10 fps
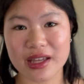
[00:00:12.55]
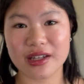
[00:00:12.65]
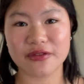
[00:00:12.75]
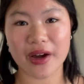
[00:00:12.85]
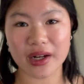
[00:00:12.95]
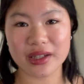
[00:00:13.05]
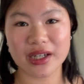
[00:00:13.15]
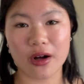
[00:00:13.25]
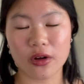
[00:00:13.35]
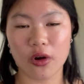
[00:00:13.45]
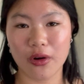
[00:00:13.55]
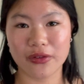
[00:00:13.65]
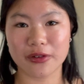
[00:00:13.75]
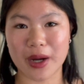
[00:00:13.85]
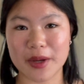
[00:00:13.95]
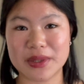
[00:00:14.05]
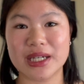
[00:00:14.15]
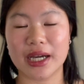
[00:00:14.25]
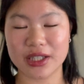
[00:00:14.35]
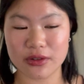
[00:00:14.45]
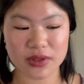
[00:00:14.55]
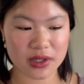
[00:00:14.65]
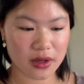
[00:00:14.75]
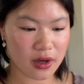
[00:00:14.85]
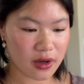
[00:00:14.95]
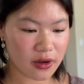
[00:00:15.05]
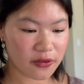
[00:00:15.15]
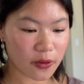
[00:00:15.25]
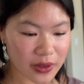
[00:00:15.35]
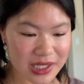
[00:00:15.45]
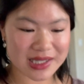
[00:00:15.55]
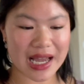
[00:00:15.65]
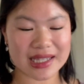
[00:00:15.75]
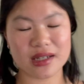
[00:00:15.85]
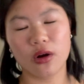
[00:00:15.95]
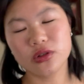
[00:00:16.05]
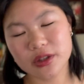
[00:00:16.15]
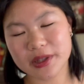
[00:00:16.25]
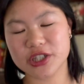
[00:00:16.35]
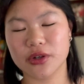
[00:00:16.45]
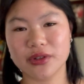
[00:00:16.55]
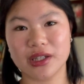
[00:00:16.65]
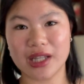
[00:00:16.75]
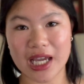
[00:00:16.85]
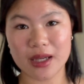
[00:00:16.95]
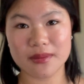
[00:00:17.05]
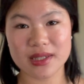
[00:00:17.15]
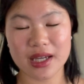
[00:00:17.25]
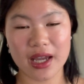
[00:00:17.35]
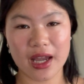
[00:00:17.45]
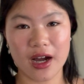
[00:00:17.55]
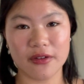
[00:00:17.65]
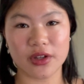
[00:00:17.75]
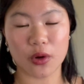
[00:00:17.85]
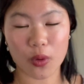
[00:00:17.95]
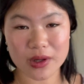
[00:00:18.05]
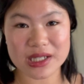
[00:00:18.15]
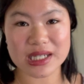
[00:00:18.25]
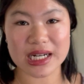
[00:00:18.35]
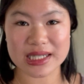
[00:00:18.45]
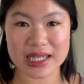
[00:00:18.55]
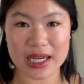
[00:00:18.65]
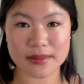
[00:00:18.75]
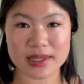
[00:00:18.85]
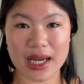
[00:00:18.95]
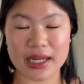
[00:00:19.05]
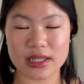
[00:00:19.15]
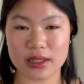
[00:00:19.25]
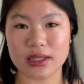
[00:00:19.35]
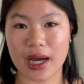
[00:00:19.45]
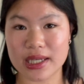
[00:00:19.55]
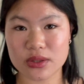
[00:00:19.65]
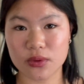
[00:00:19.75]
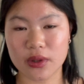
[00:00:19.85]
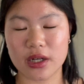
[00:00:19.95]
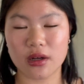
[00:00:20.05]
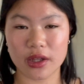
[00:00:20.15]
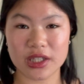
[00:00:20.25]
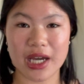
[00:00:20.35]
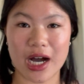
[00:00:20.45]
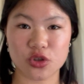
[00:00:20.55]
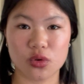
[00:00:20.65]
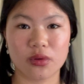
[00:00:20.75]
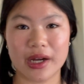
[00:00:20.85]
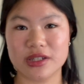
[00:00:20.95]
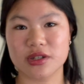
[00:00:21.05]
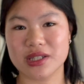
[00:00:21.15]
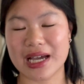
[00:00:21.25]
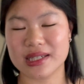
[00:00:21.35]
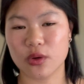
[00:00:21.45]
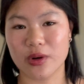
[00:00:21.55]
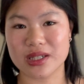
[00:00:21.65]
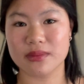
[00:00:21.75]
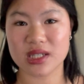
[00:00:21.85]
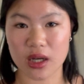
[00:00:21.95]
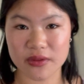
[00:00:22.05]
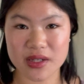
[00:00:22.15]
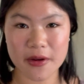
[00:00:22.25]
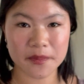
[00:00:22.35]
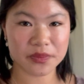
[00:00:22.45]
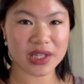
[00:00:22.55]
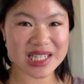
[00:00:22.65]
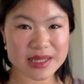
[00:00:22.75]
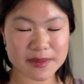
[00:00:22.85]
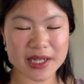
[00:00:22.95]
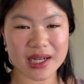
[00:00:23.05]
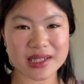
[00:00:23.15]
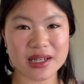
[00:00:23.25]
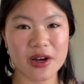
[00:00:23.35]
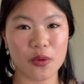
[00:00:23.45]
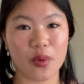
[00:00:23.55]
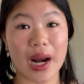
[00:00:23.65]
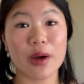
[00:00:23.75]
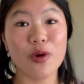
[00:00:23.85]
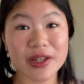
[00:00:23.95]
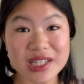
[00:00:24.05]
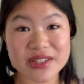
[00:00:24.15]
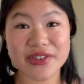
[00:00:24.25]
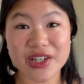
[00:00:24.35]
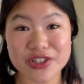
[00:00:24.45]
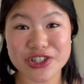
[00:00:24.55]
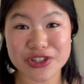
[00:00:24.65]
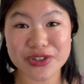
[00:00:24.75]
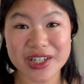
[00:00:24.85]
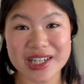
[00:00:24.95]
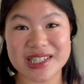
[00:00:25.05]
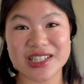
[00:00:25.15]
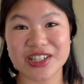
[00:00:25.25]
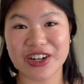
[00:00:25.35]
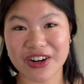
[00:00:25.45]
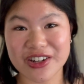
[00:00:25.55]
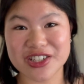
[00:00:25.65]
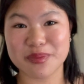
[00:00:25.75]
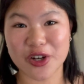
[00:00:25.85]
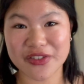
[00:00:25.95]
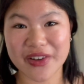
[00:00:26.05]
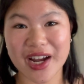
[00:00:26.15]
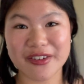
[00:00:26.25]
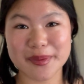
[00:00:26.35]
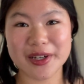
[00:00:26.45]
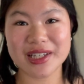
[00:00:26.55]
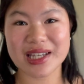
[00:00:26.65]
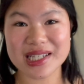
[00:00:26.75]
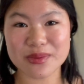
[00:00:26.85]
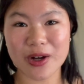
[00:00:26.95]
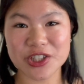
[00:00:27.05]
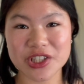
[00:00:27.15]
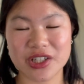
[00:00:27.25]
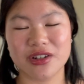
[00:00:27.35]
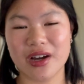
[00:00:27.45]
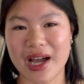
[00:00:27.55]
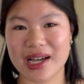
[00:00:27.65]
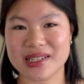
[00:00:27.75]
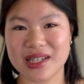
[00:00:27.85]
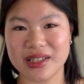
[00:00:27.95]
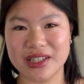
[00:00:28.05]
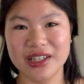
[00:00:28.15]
and then finally, I'll go over my PIQs. For the stats, I'll only be showing the names of the courses and exams that I took in high school and not the actual grades or test scores themselves. This is because what I want this video to do is to encourage and motivate everybody that is watching and not accidentally